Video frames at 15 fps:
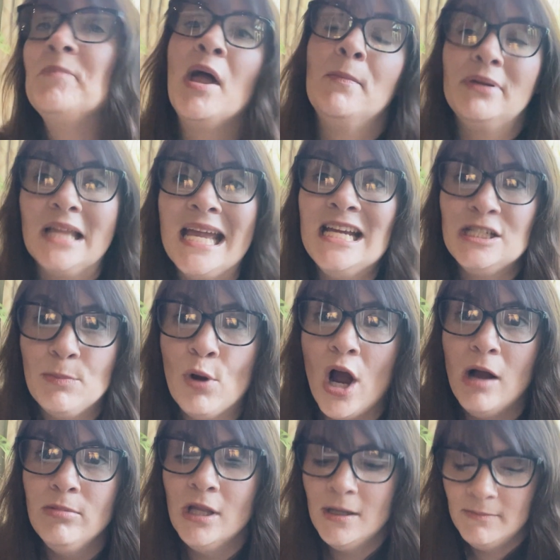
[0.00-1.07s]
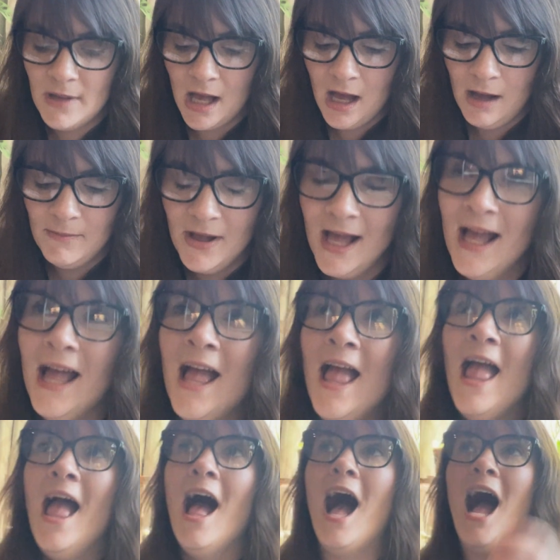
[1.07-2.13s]
Plant problem.
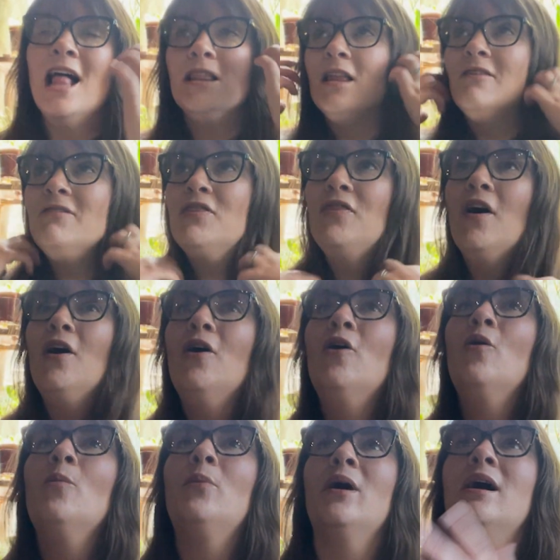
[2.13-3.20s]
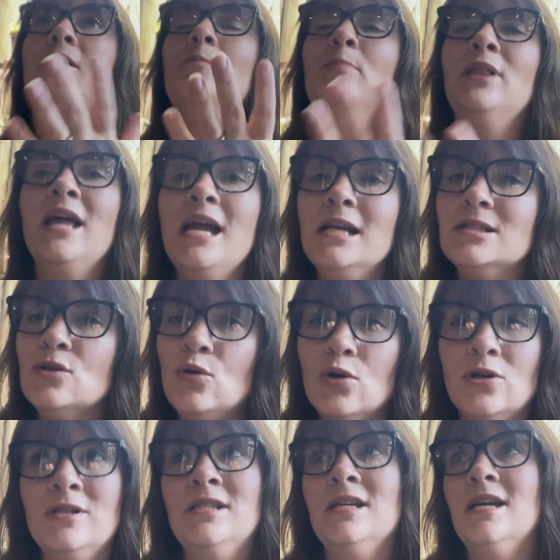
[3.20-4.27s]
I love it though, but plants,
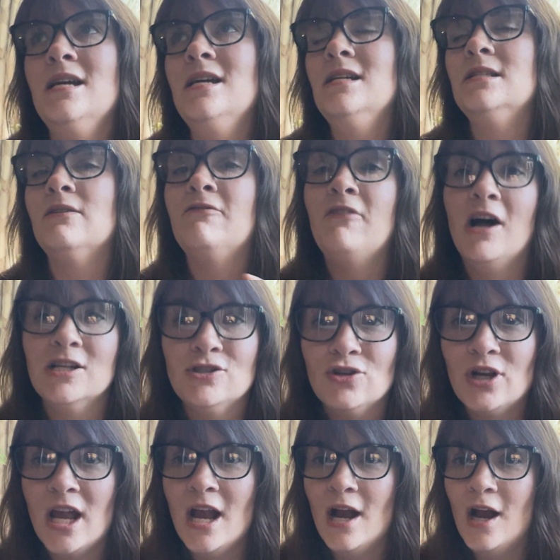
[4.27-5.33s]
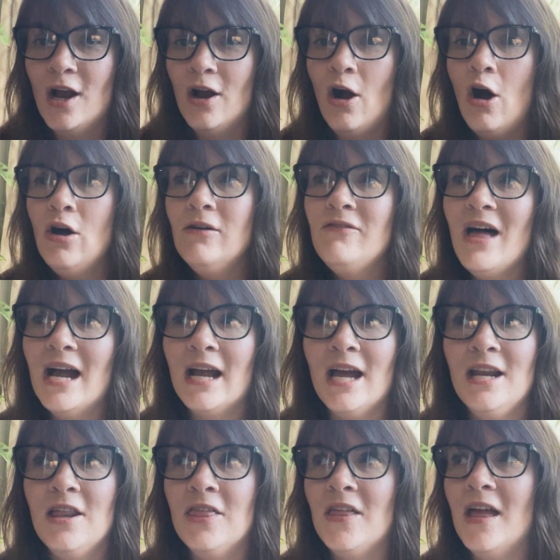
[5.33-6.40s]
horses, foster care, all of that
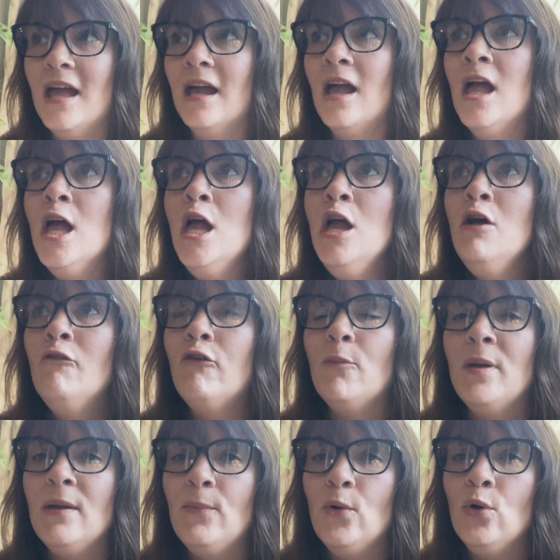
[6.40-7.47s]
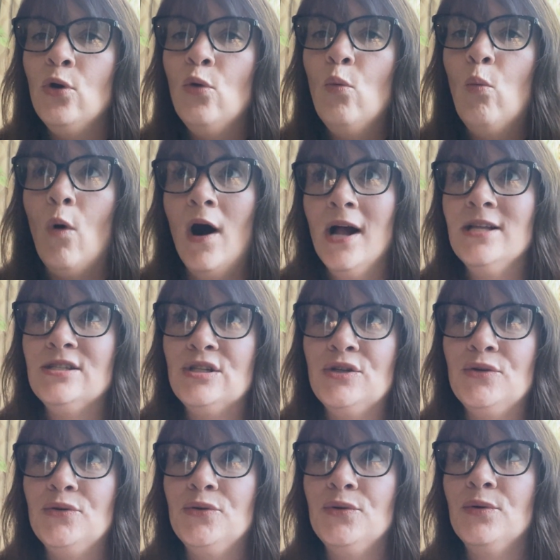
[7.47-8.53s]
kind of thing for people who want
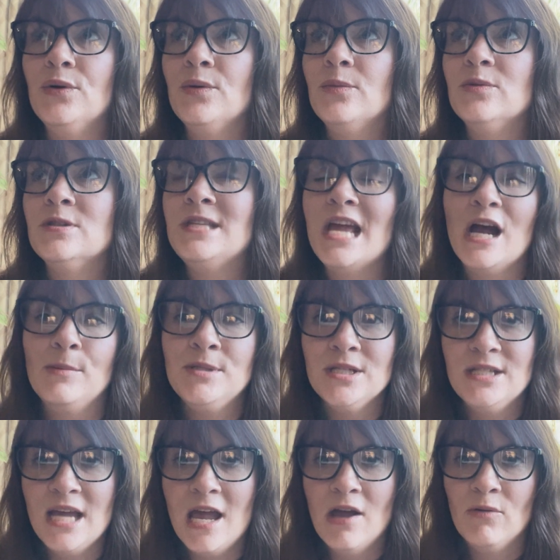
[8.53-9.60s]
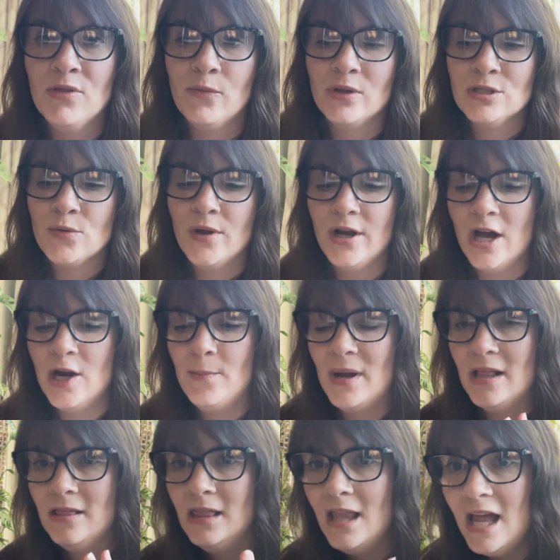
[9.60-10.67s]
to stay up to date with what's going on in
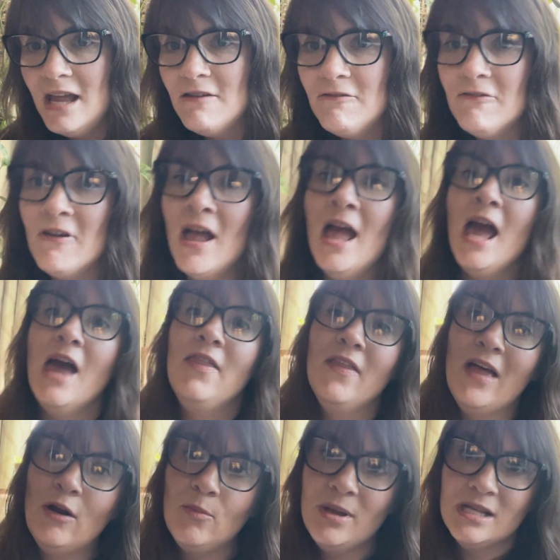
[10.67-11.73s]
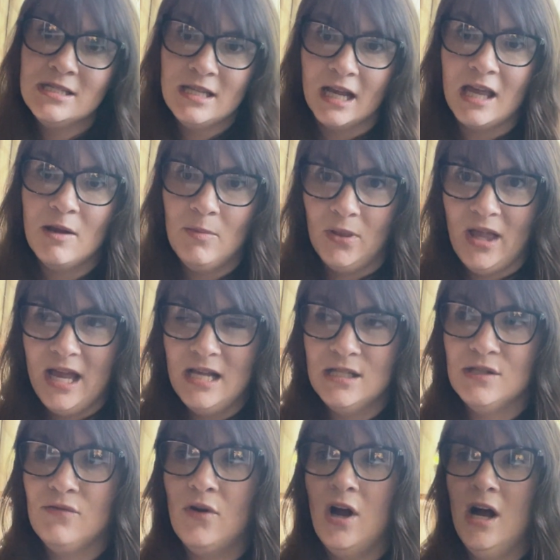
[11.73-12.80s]
my life. And then that'll be a second
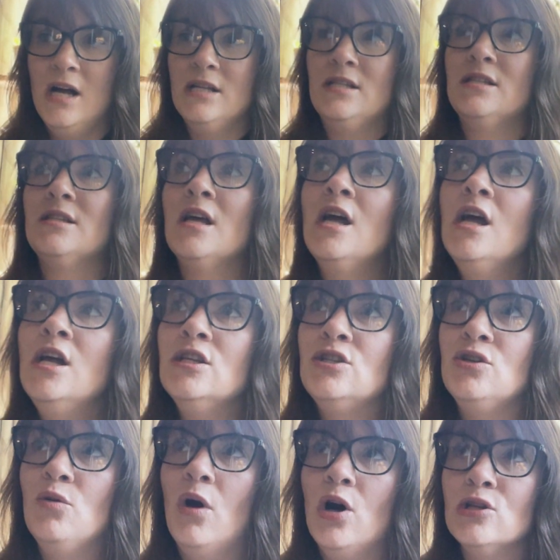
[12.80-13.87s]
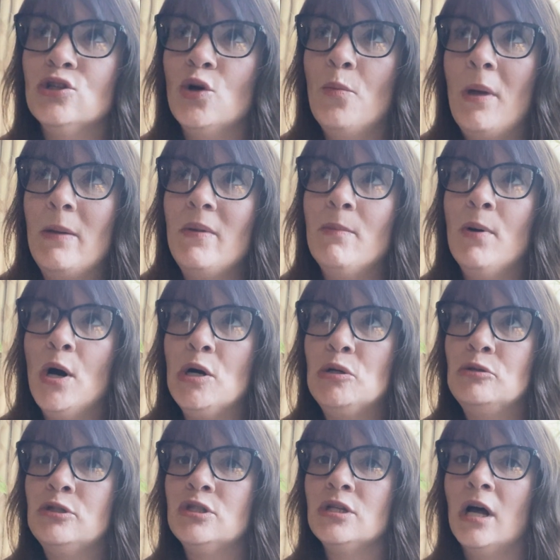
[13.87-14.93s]
place for us to also maybe
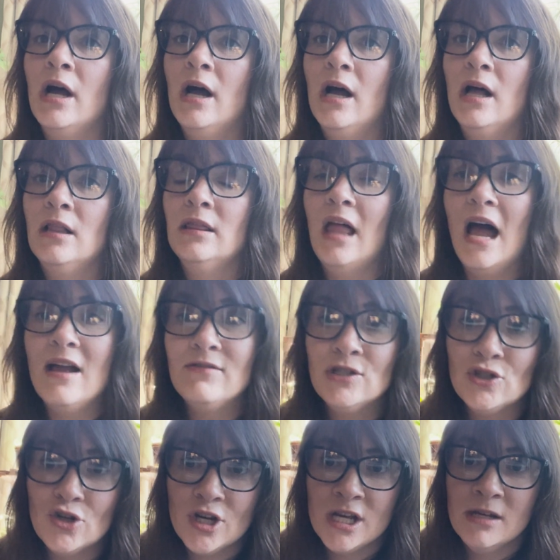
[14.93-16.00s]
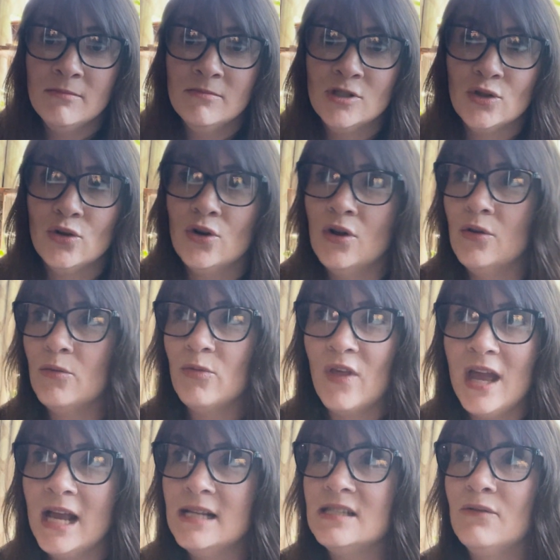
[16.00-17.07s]
post live streams or
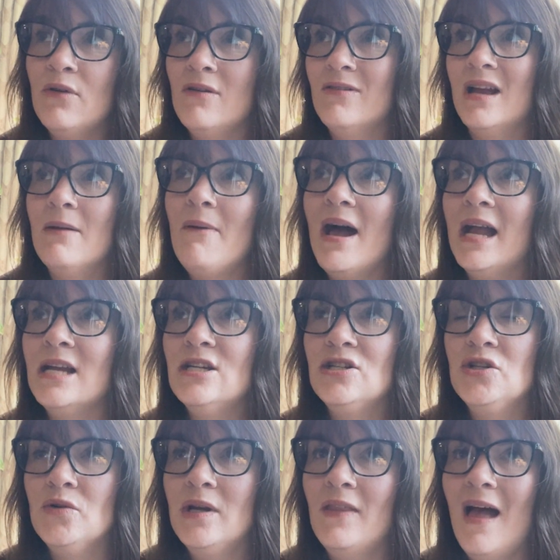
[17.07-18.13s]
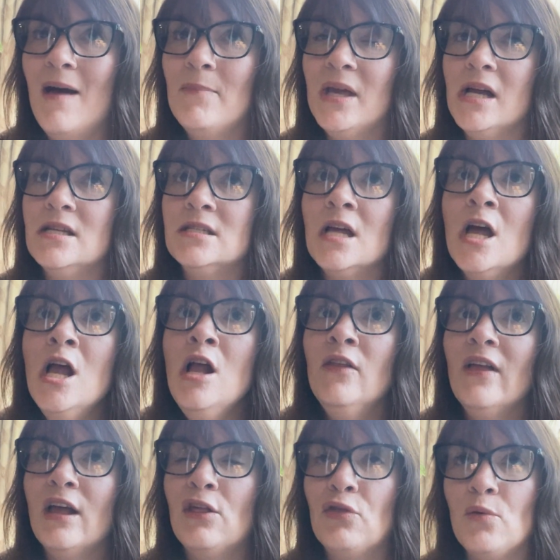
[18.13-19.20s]
things if we ever get back into doing that, because
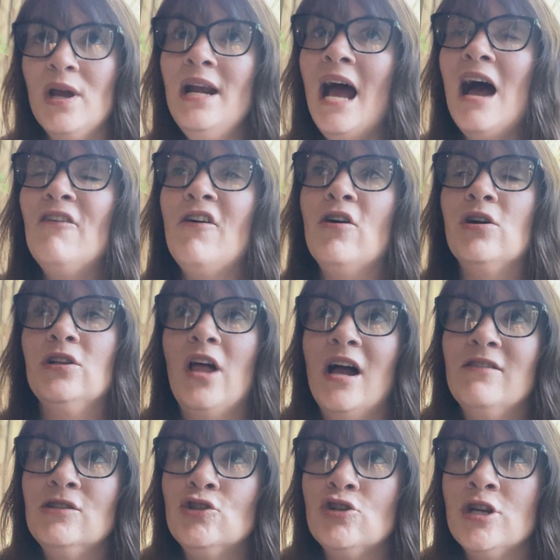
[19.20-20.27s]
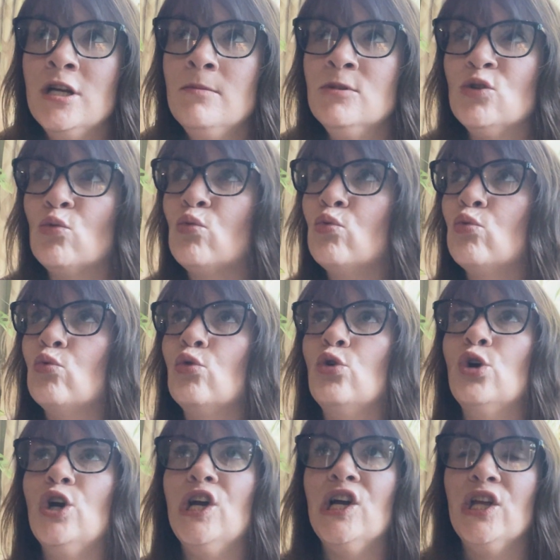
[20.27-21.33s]
like 3.5-hour live streams
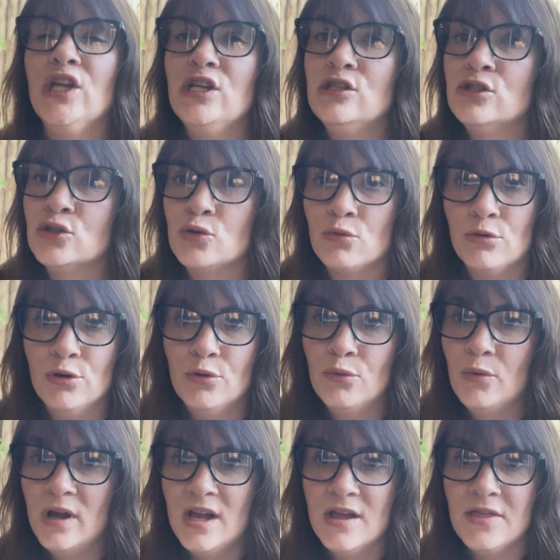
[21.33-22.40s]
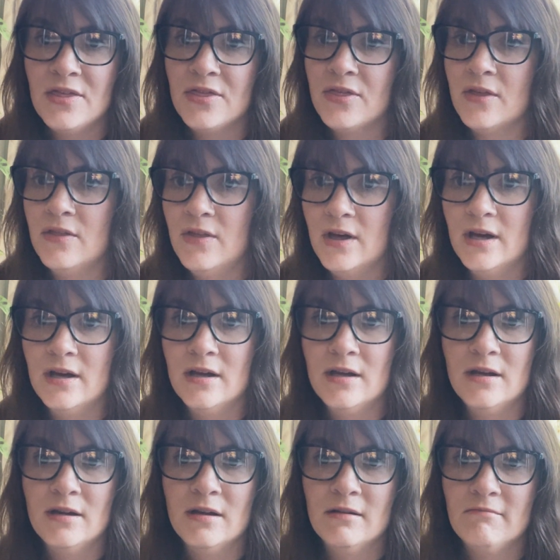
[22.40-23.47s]
really screw with
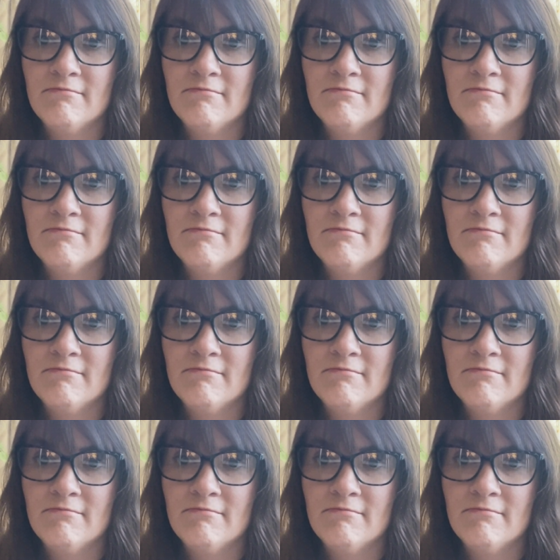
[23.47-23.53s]
the